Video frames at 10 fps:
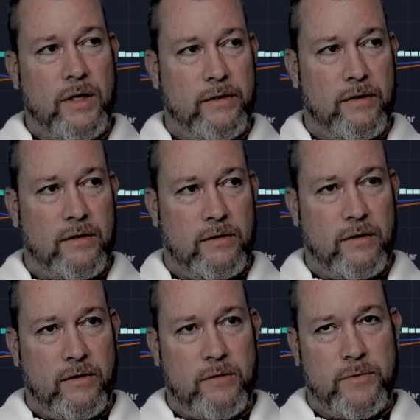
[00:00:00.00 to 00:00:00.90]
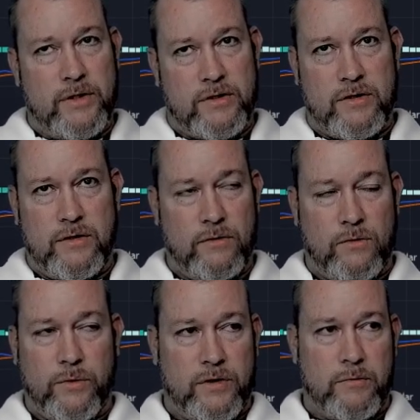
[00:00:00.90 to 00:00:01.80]
I think Ethereum is still
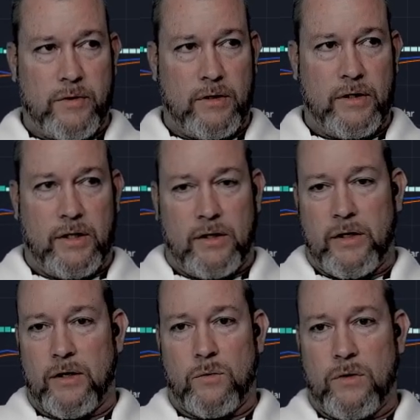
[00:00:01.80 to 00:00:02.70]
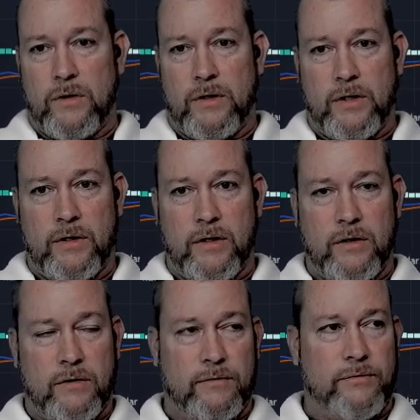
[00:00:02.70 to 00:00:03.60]
going to be the leading layer one at the
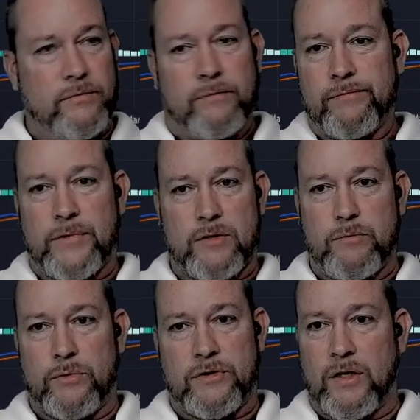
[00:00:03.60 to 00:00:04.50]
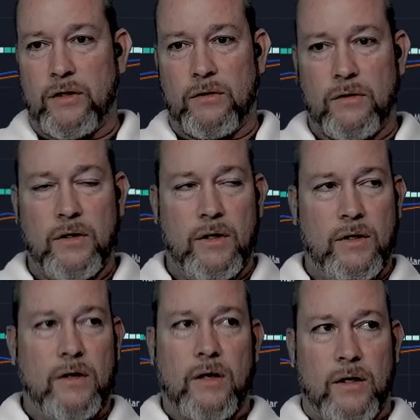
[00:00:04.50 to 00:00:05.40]
end of this bull cycle,
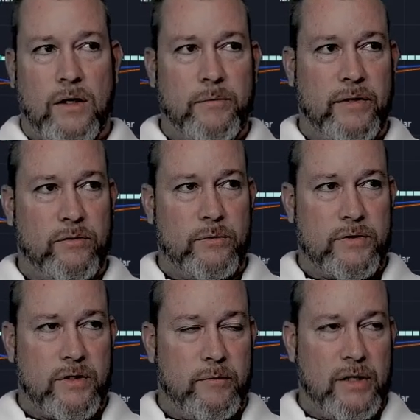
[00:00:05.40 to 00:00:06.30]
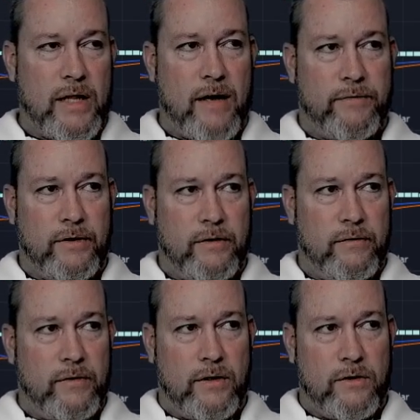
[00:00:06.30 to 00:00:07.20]
and everyone's going to be laughing
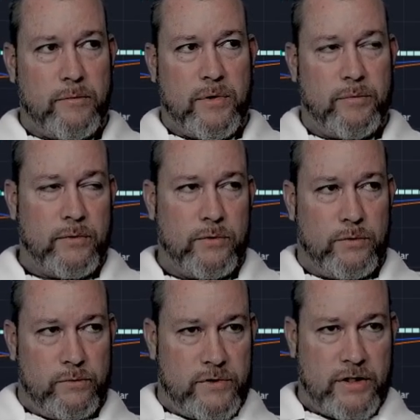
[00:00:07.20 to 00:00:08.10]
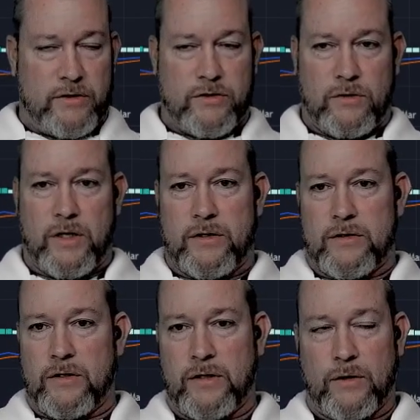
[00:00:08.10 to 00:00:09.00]
at all the people who said Solana is
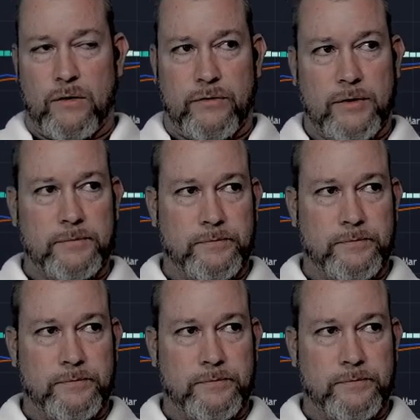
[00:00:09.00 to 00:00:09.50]
going to take over.